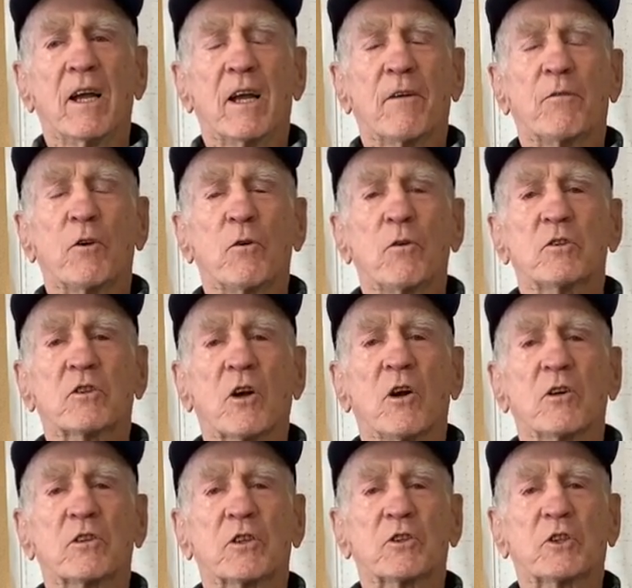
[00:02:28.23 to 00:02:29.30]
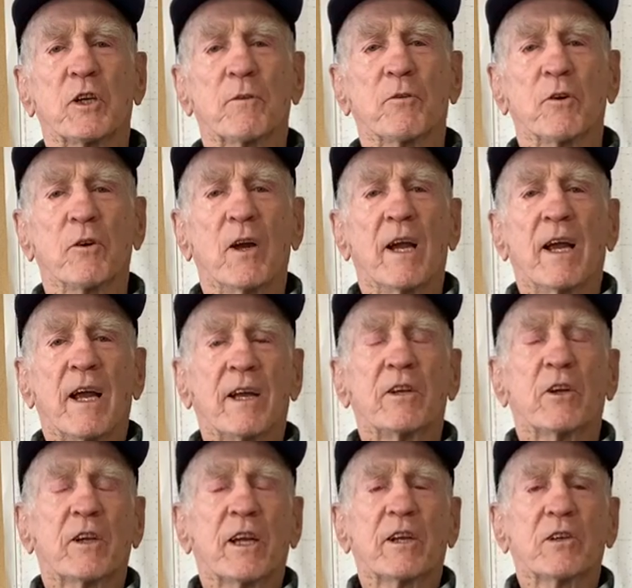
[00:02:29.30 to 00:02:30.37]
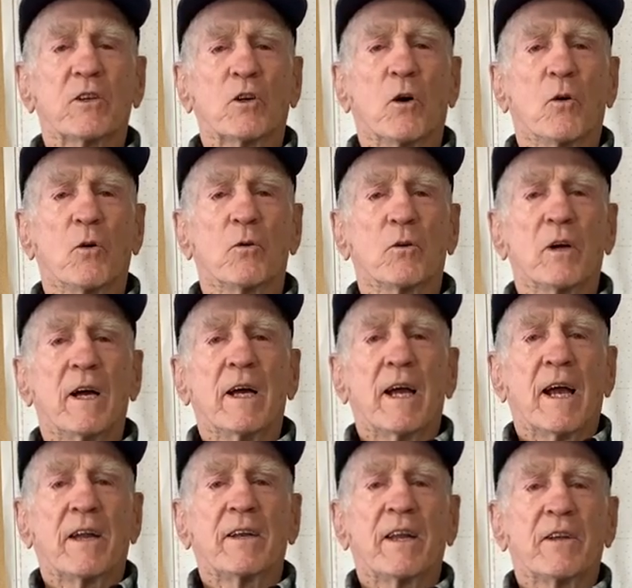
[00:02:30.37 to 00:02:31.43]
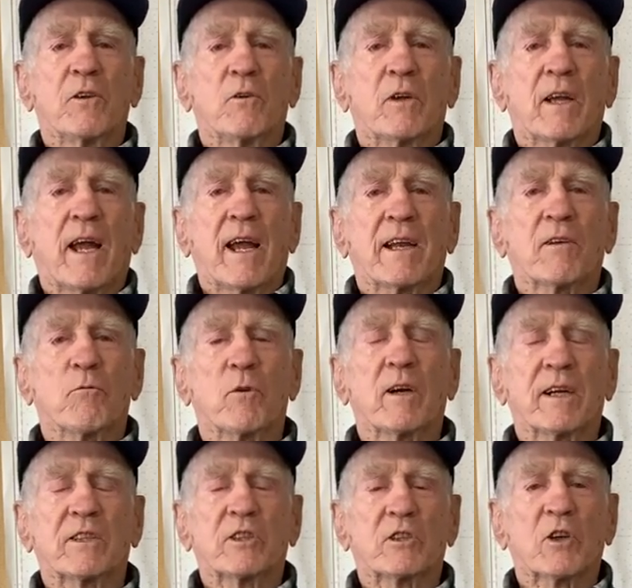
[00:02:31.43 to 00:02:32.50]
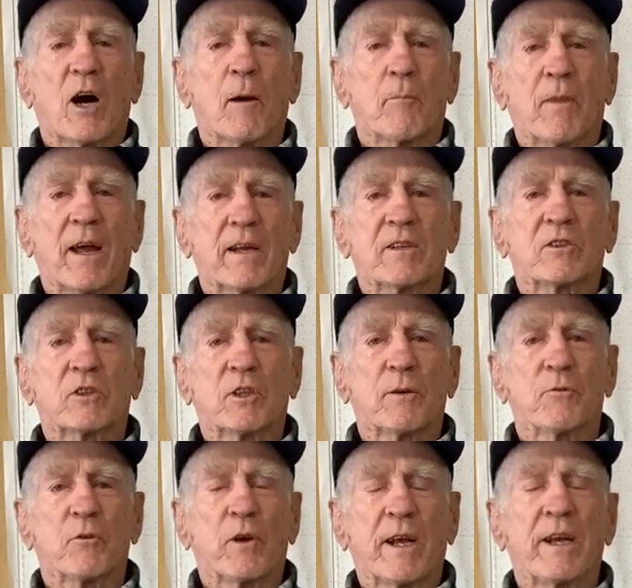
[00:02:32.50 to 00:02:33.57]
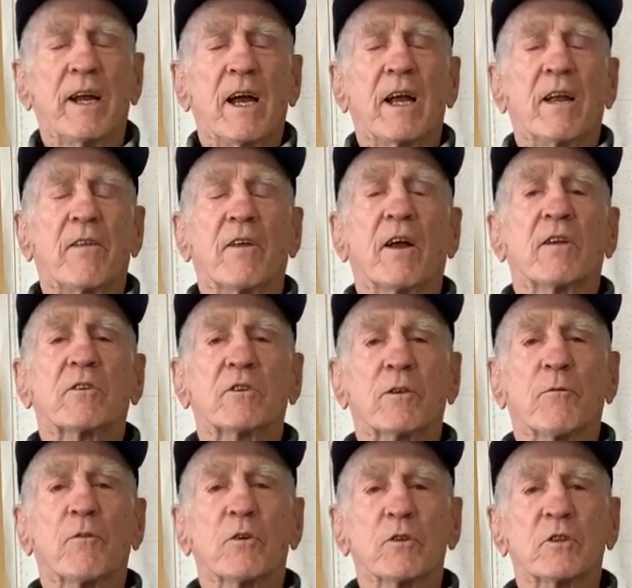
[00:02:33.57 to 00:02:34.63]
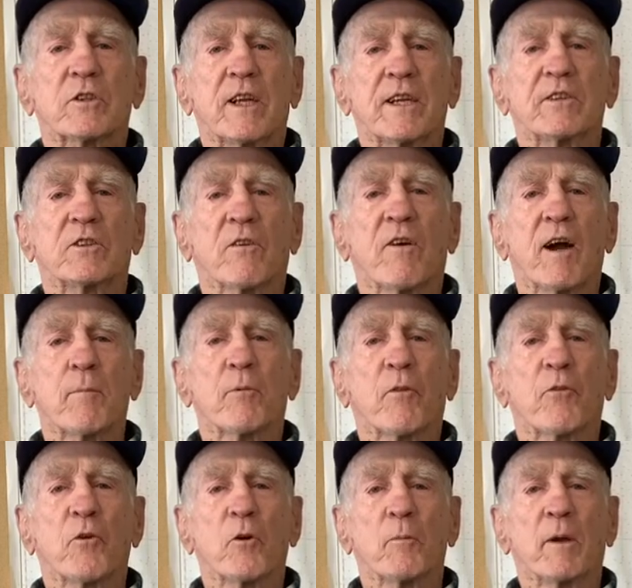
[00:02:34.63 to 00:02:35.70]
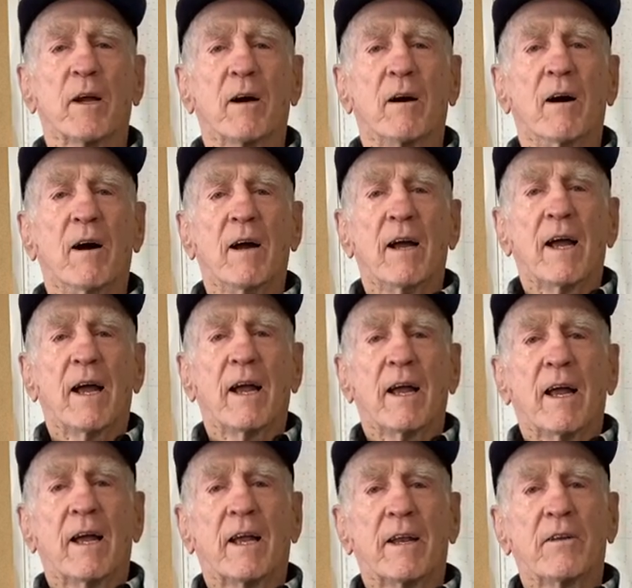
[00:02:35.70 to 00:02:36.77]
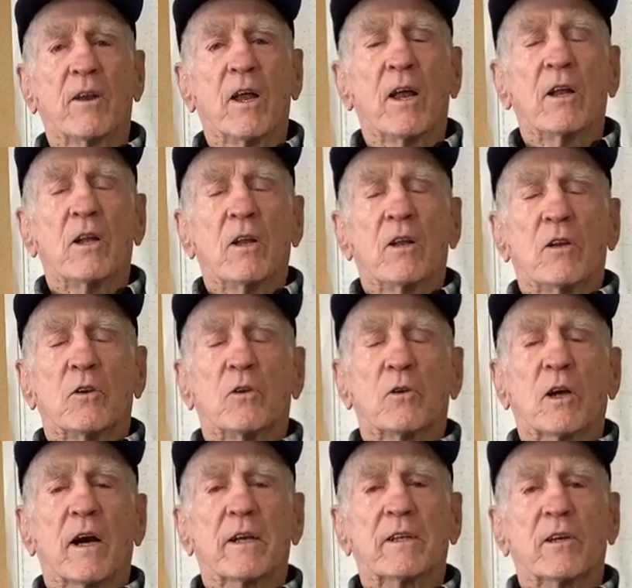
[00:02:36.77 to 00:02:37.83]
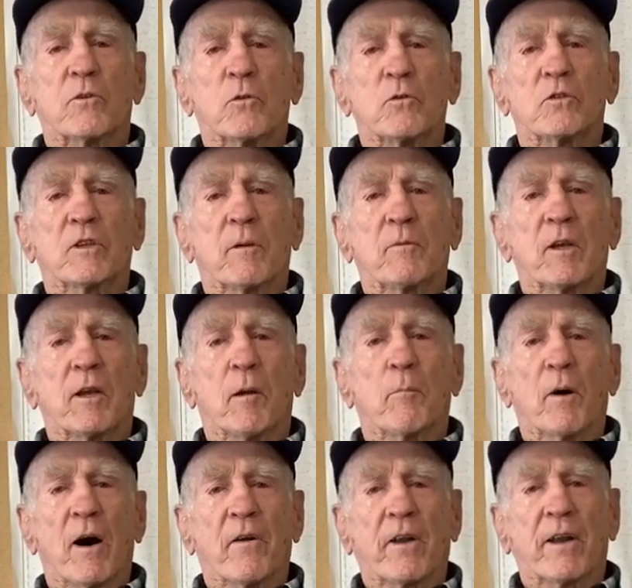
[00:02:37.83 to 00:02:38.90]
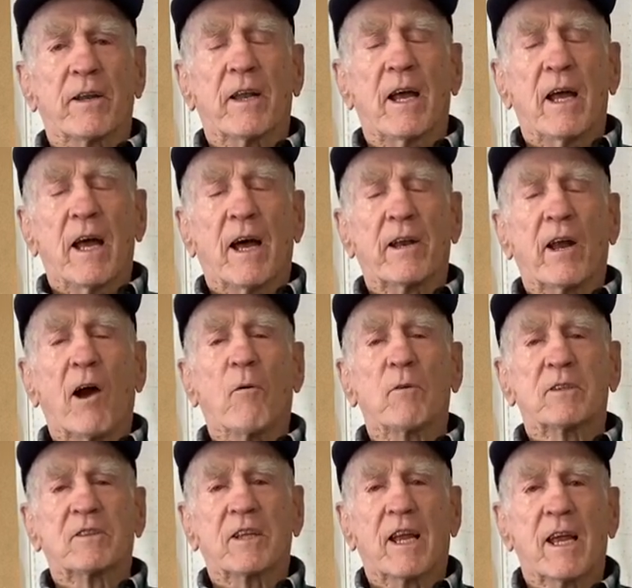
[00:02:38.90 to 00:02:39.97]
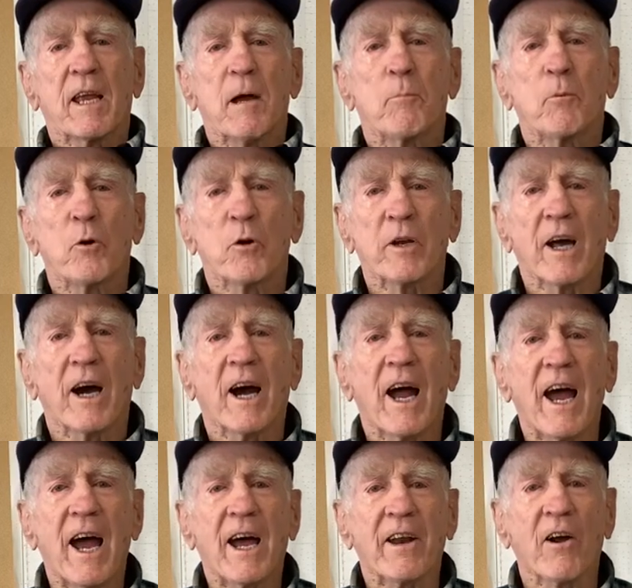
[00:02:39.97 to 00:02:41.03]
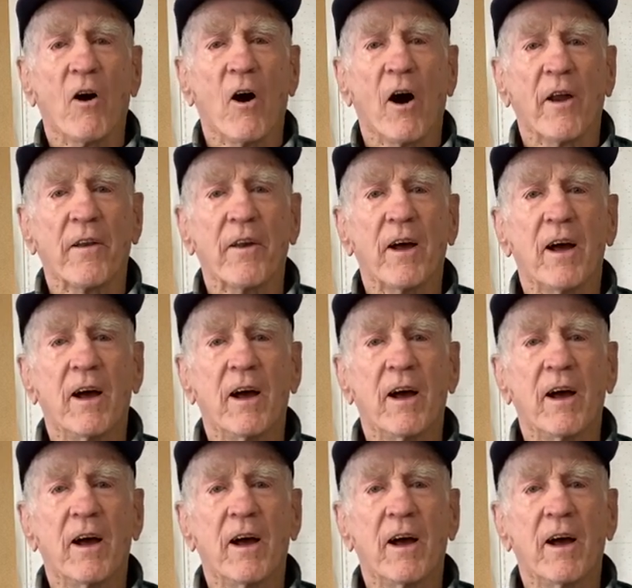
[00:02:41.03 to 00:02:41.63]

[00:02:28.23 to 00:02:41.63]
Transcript: If you start to shiver and you're getting cold and then you can't really stop that shivering, that's the first stage of hypothermia. And you got to do something about it. And I always say, put a hat on.